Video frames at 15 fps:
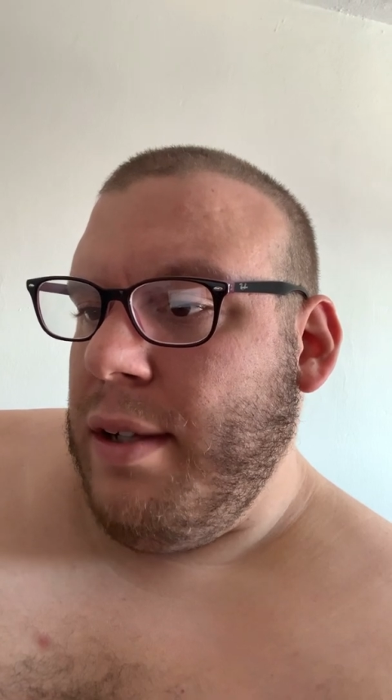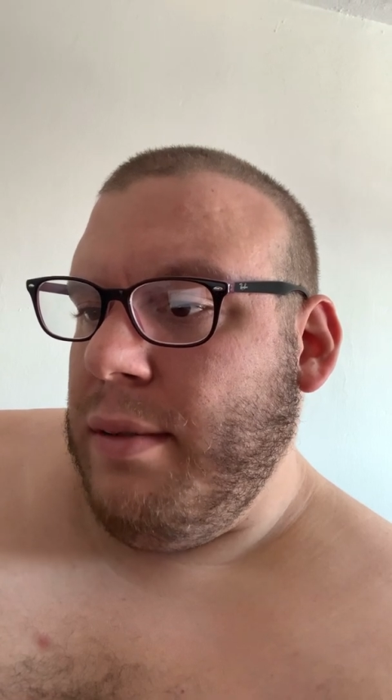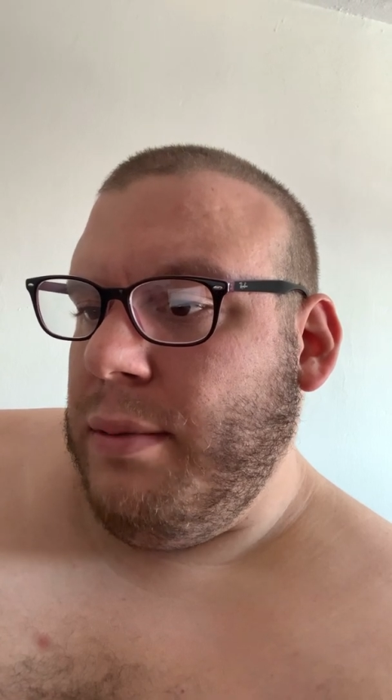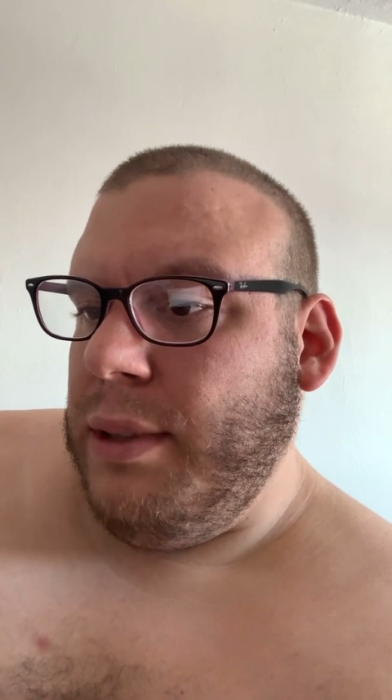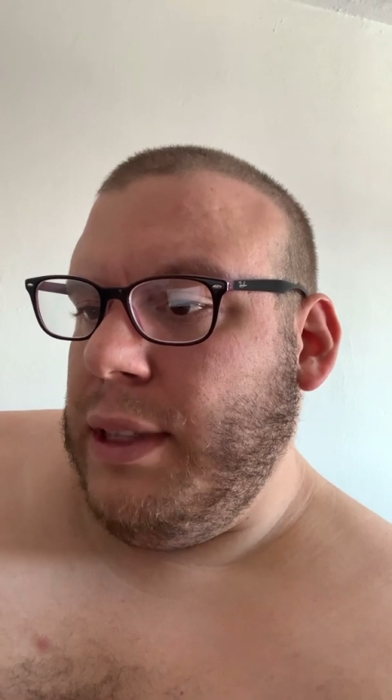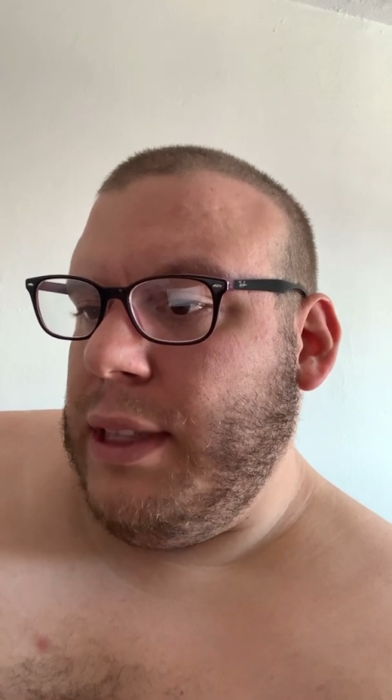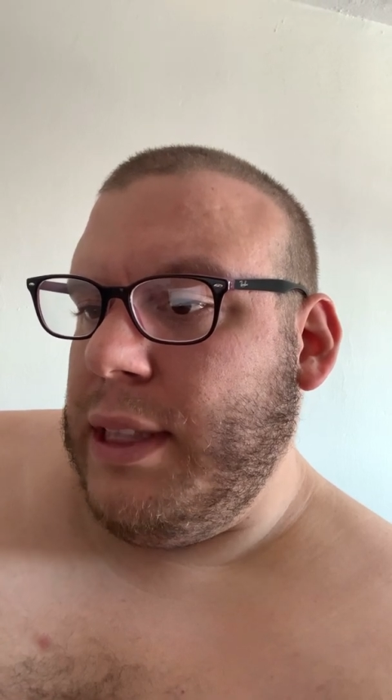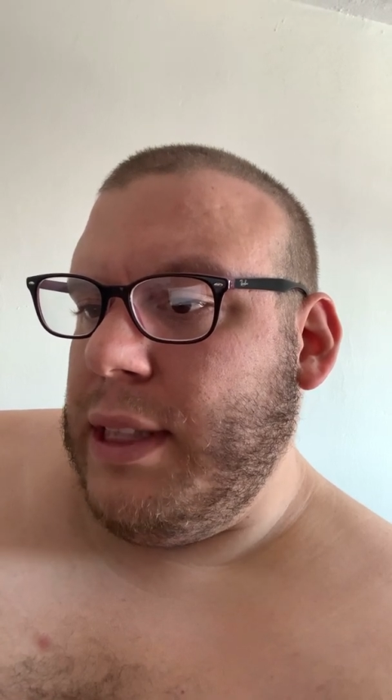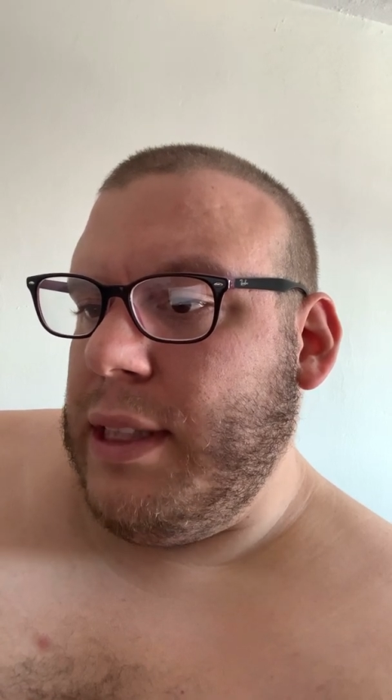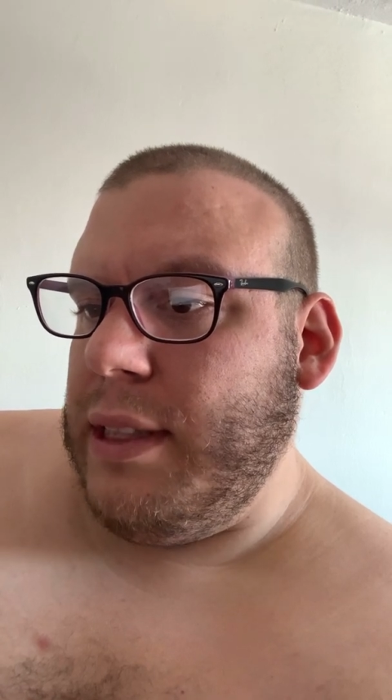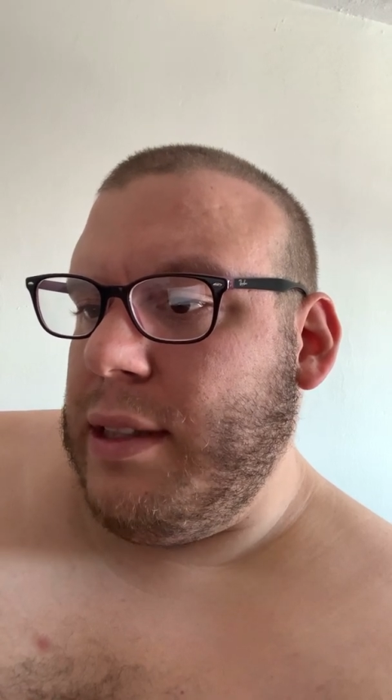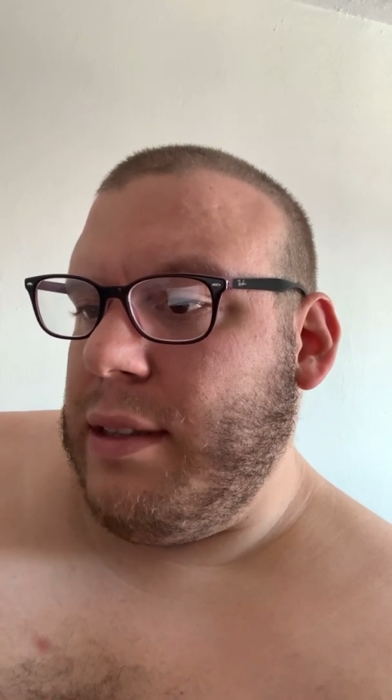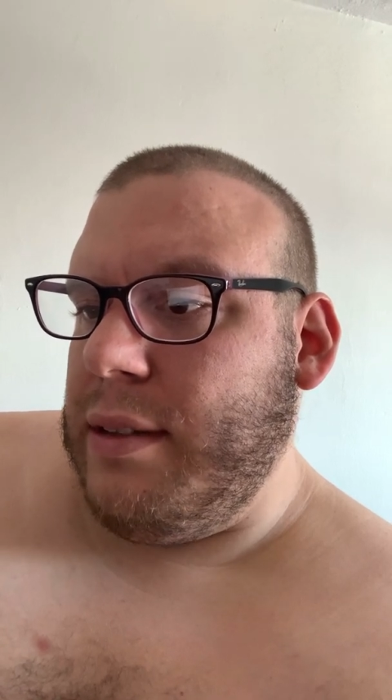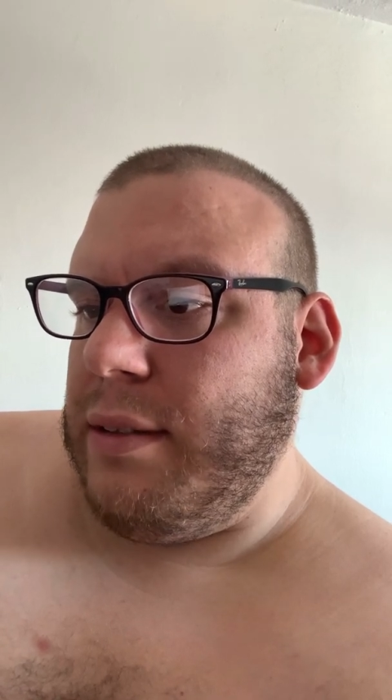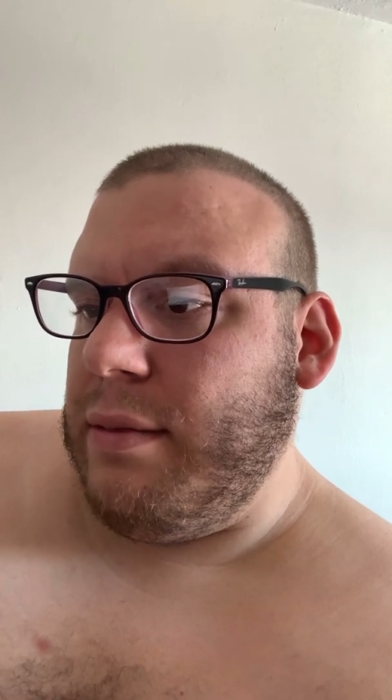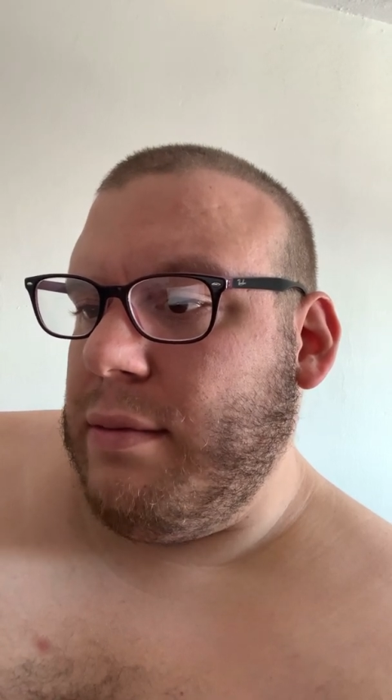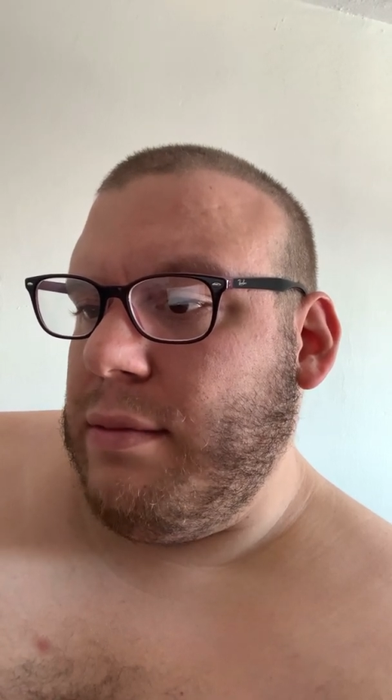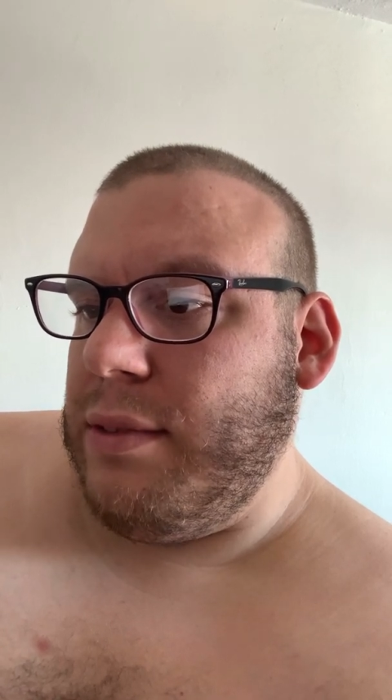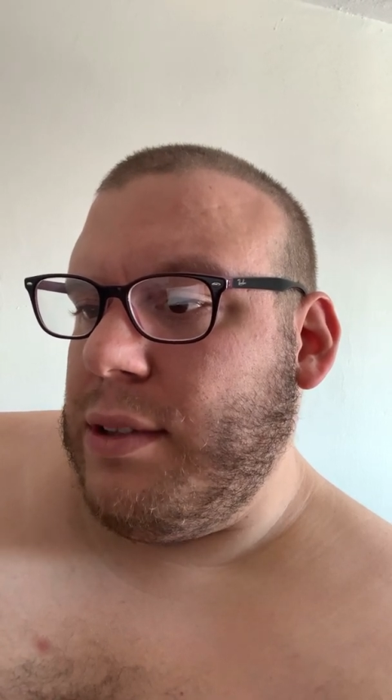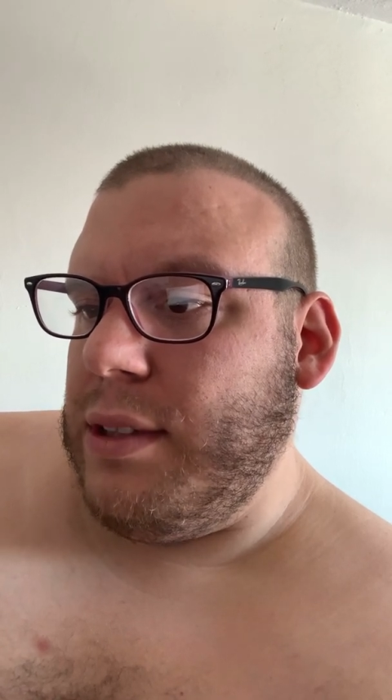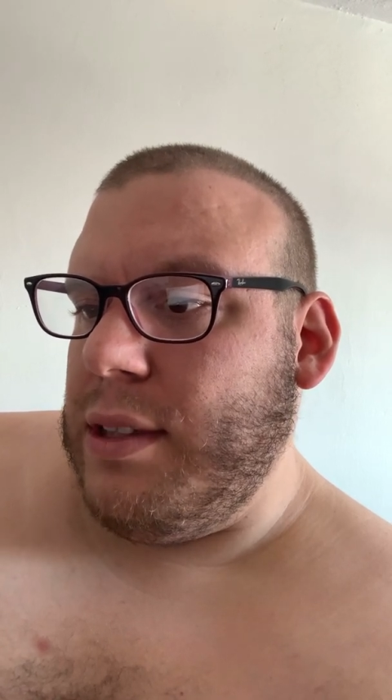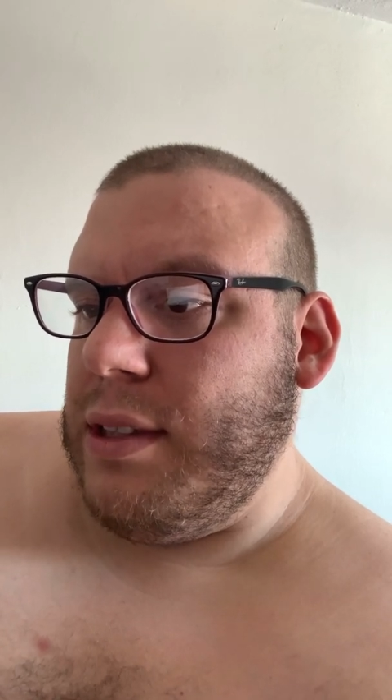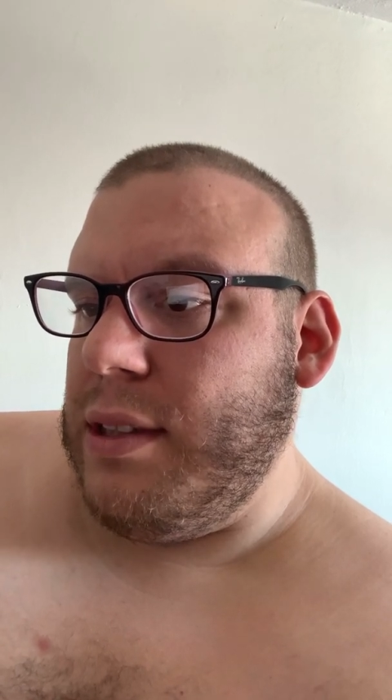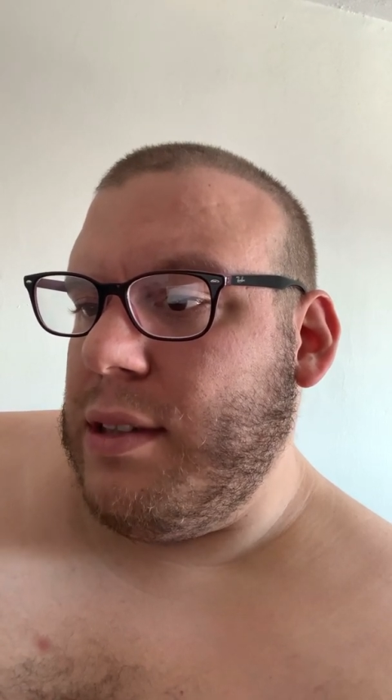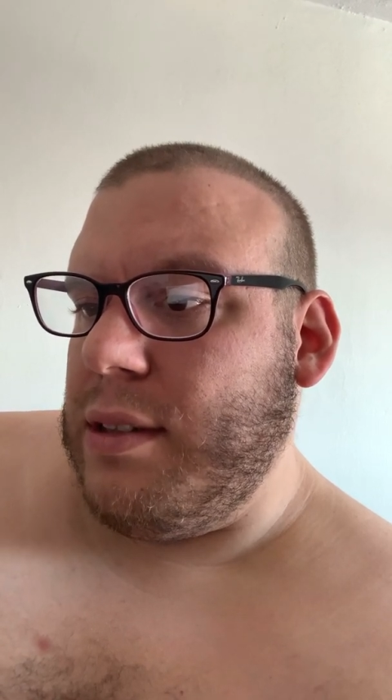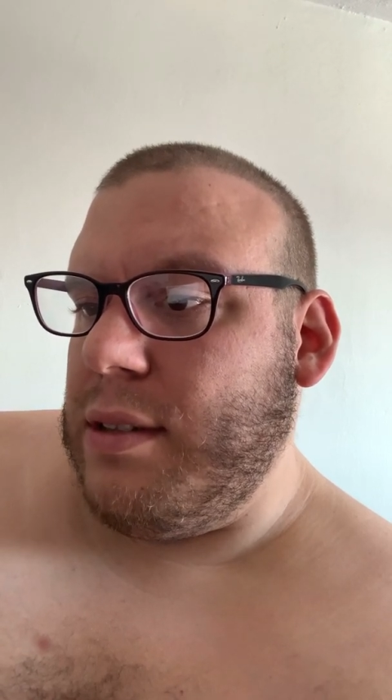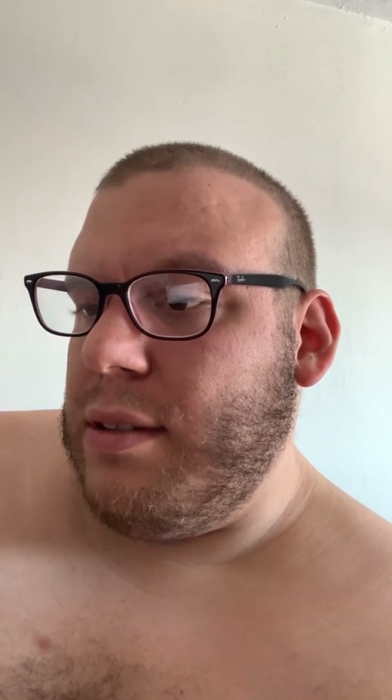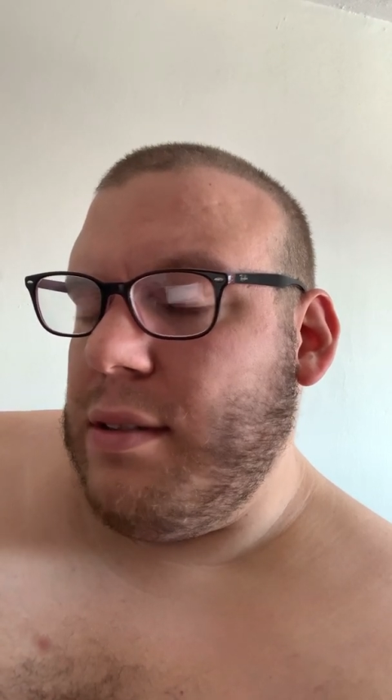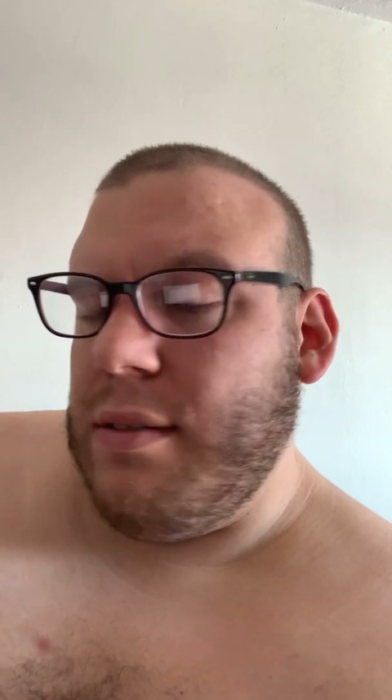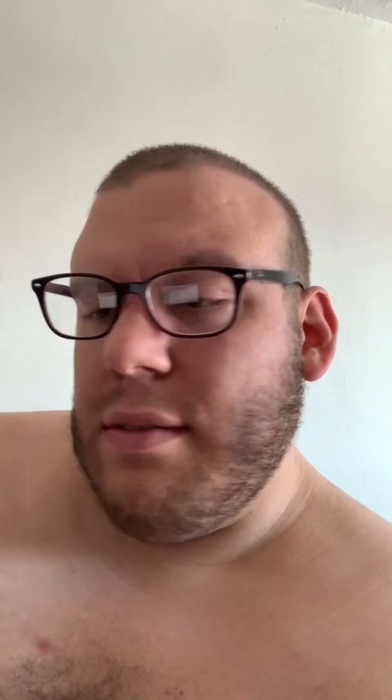But yeah, it's
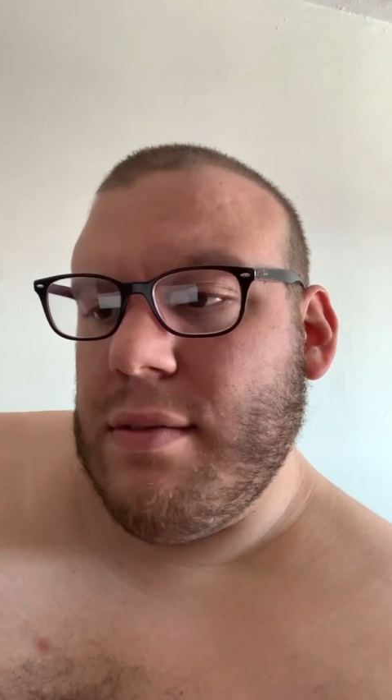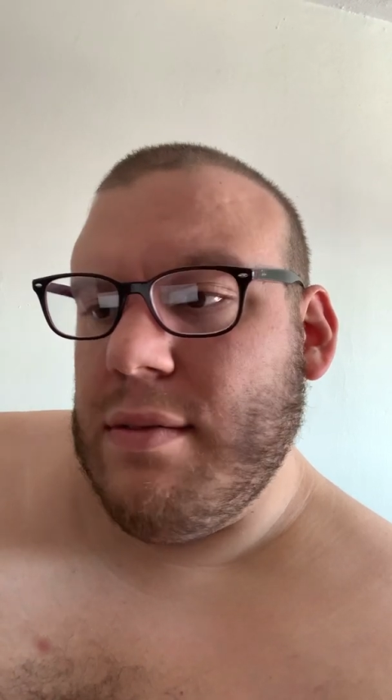nuts.